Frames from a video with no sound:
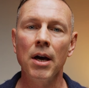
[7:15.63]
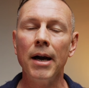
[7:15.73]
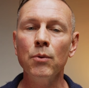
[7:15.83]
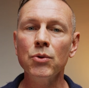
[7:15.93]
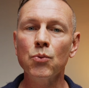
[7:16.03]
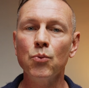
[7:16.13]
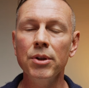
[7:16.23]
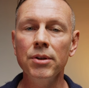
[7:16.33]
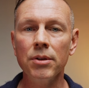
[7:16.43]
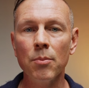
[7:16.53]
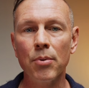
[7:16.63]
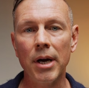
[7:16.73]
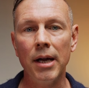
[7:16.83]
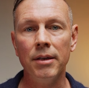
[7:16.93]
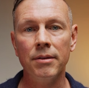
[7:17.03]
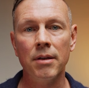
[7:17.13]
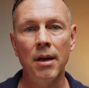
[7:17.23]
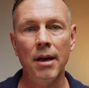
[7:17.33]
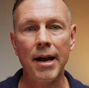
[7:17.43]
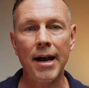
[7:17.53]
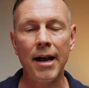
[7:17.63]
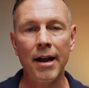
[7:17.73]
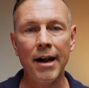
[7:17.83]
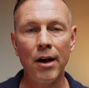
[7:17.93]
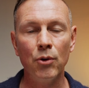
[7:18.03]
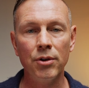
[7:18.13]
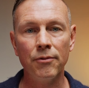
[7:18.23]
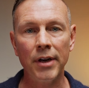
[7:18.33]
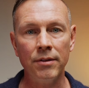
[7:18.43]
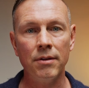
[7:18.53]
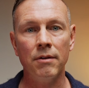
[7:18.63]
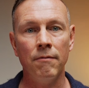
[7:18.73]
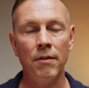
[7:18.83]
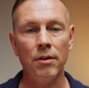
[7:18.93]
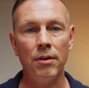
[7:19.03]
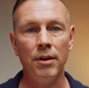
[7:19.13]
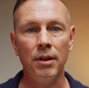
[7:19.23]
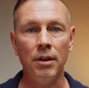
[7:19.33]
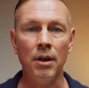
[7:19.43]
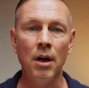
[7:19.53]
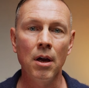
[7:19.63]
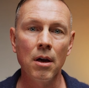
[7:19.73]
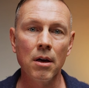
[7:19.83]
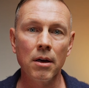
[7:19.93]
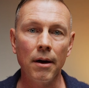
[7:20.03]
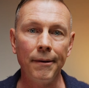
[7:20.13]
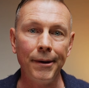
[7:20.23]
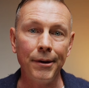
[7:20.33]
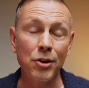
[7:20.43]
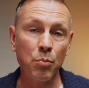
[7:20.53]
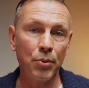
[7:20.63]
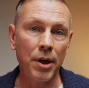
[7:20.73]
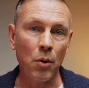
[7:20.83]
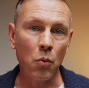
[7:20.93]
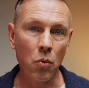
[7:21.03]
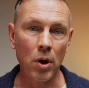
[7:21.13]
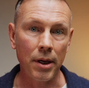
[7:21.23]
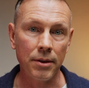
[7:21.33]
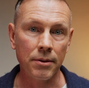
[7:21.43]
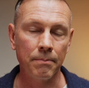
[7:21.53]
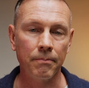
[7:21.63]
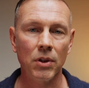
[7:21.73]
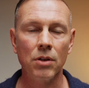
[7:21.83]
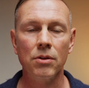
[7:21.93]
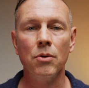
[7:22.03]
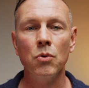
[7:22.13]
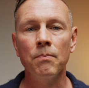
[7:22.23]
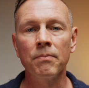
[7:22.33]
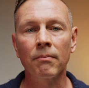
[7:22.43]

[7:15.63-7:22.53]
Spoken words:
I was really surprised at how divisive the split was. So